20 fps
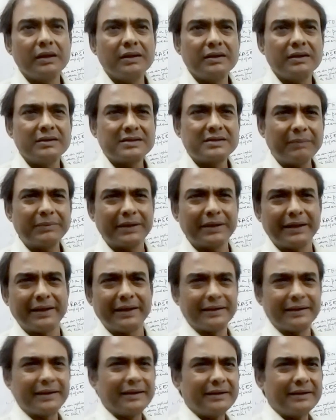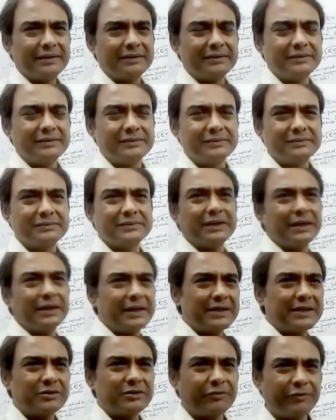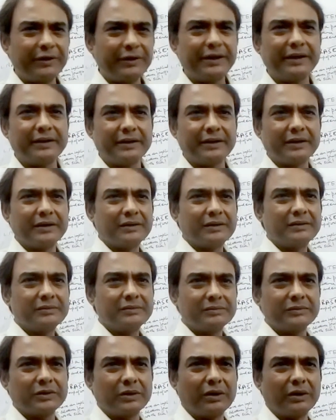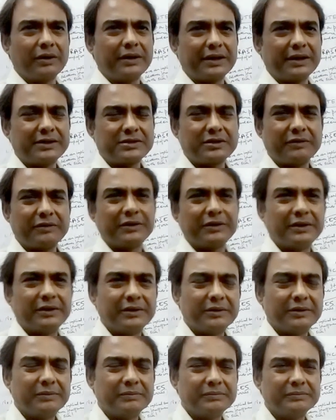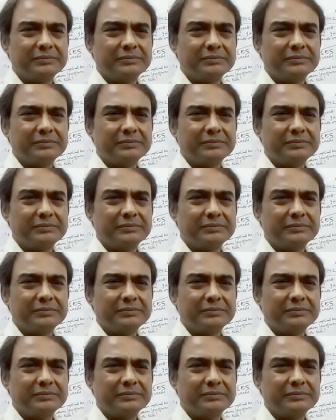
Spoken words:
Something like that. It has to fit in the context of the.